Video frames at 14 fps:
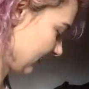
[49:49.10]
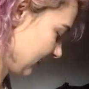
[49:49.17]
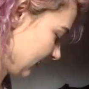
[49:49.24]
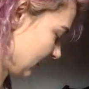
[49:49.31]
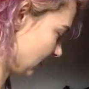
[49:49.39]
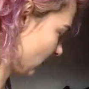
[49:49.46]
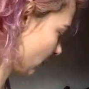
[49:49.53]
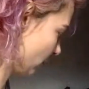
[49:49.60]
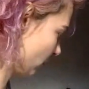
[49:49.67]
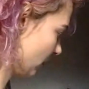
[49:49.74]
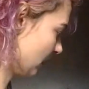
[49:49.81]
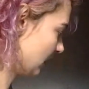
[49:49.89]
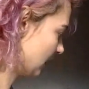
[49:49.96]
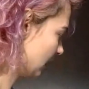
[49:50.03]
So
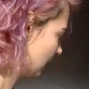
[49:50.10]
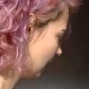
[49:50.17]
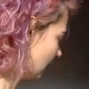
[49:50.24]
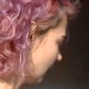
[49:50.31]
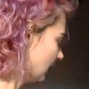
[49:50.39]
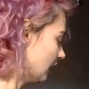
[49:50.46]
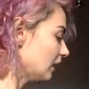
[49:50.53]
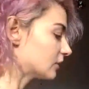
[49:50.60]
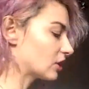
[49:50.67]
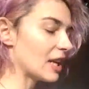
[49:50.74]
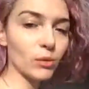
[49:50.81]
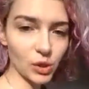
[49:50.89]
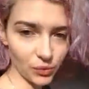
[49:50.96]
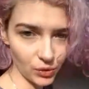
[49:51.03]
So
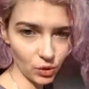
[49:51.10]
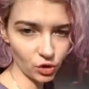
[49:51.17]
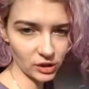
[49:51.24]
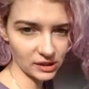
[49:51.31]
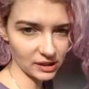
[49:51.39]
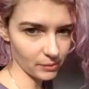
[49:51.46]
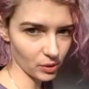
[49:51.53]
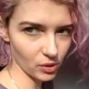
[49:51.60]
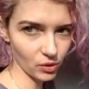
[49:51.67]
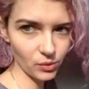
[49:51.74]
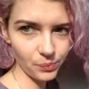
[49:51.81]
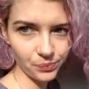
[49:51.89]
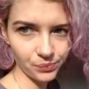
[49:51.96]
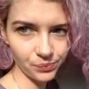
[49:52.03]
that was future simple.